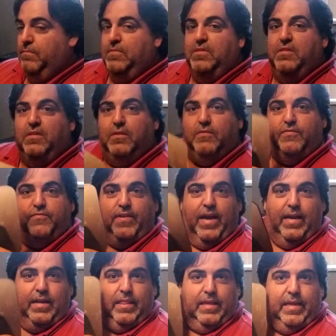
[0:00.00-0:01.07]
Still a
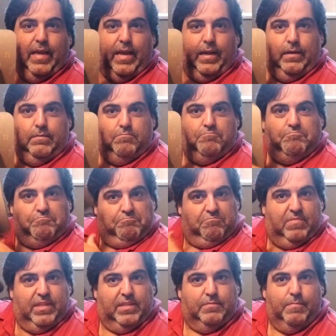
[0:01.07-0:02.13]
fan of the guy.
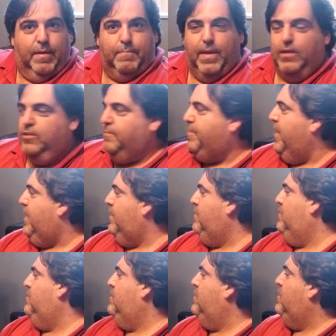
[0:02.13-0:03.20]
That's my mouse pad.
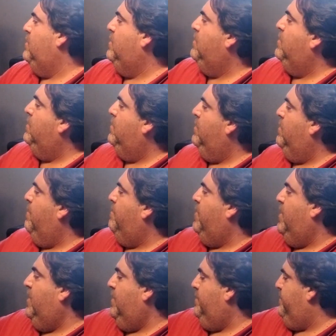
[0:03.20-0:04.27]

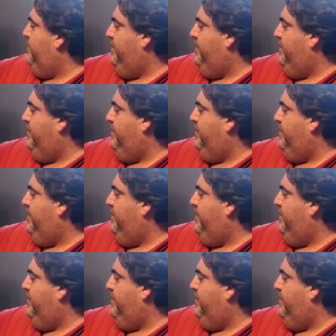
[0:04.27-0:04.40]
But